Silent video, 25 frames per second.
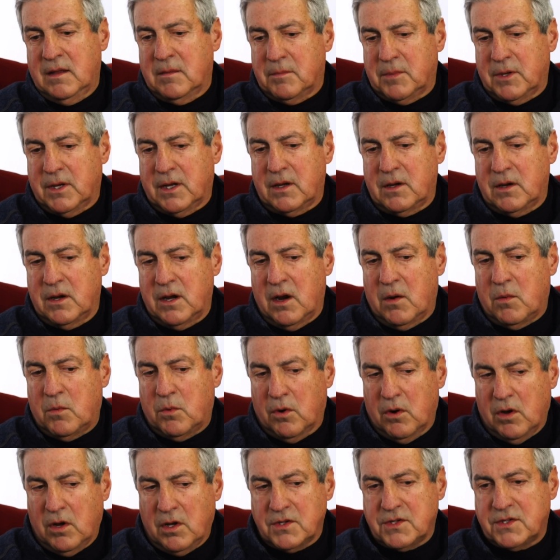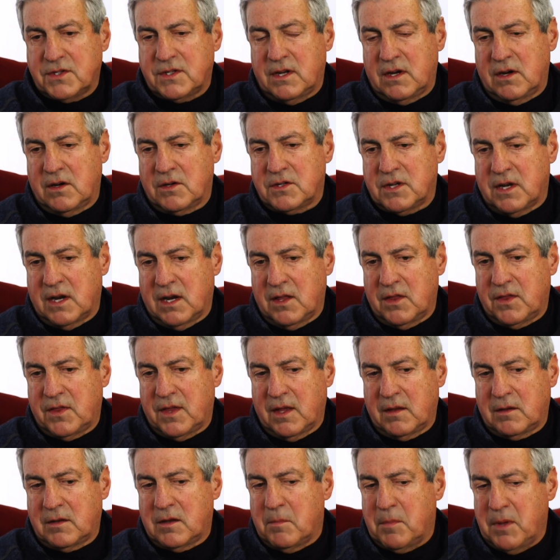But, we're all sinners. And I
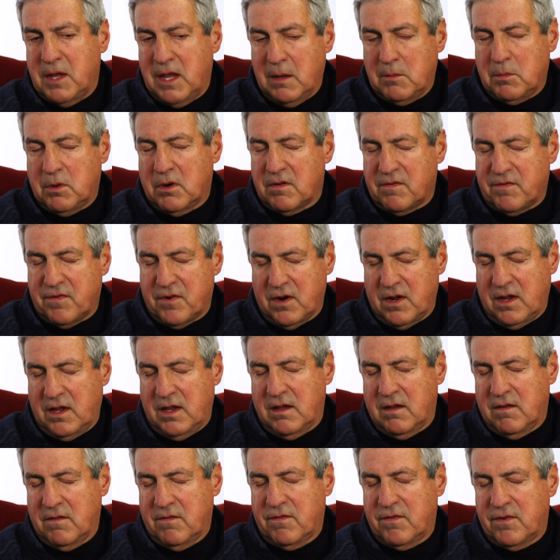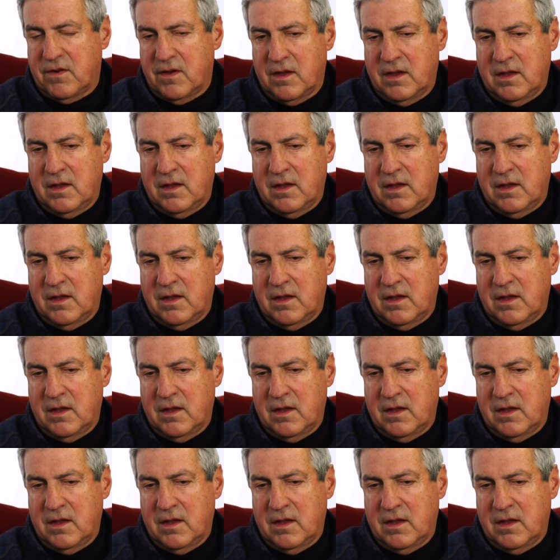think to be able to forgive